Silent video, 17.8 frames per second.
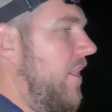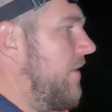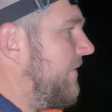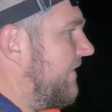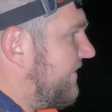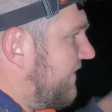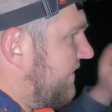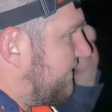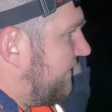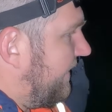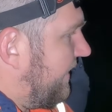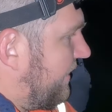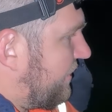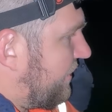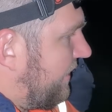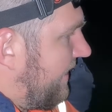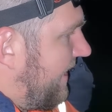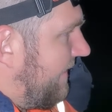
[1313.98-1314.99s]
we're just
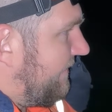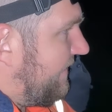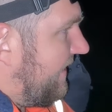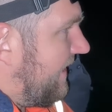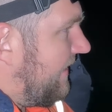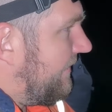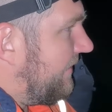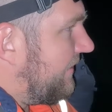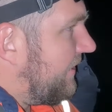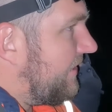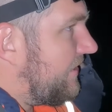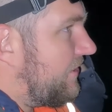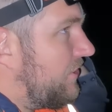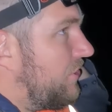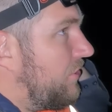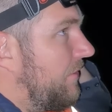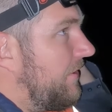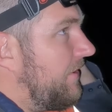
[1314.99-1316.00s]
finishing up here. We're just
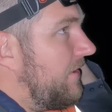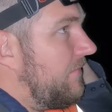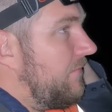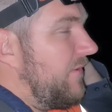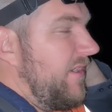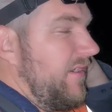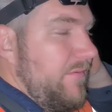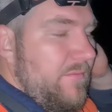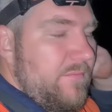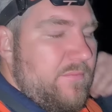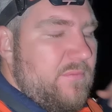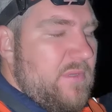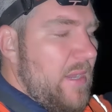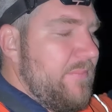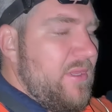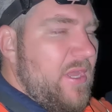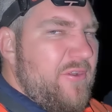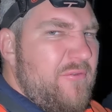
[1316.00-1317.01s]
doing we're a
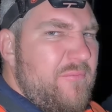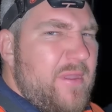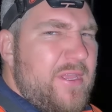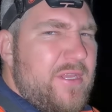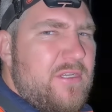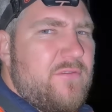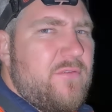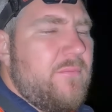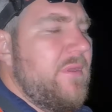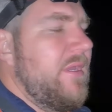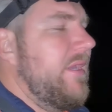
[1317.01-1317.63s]
couple hundred metres from the